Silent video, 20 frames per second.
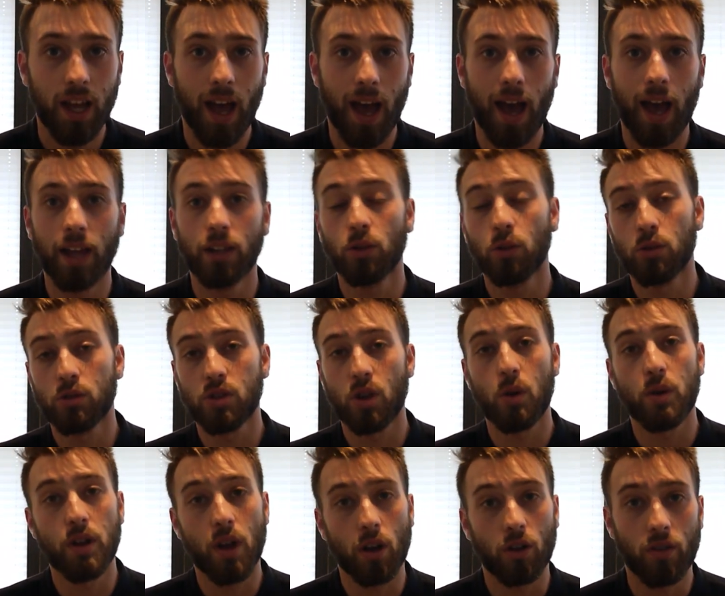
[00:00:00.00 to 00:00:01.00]
and also
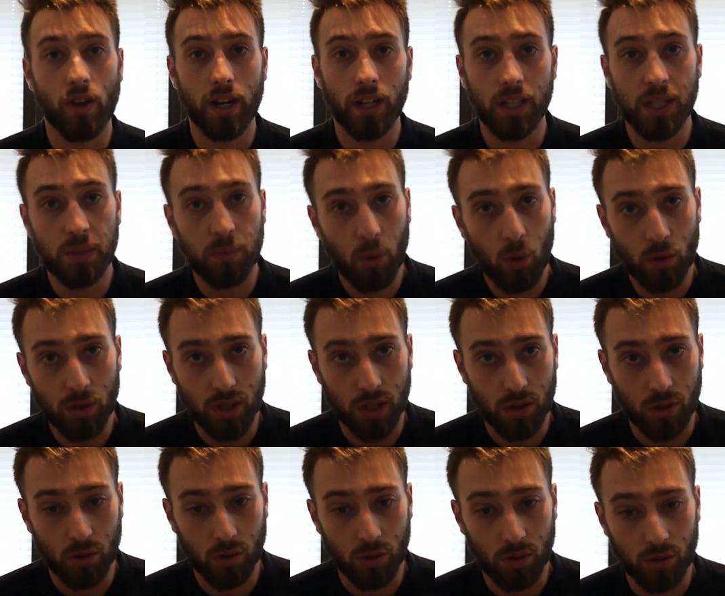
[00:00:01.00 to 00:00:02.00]
an upgraded sports
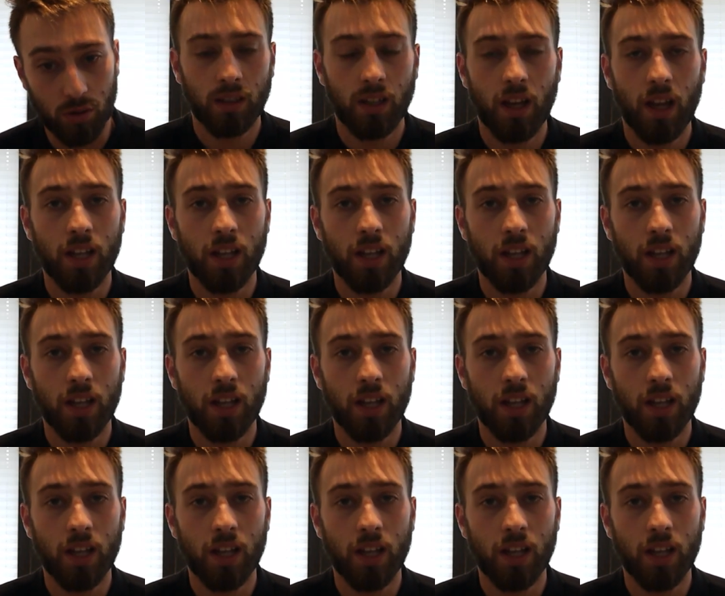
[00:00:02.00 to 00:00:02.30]
exhaust.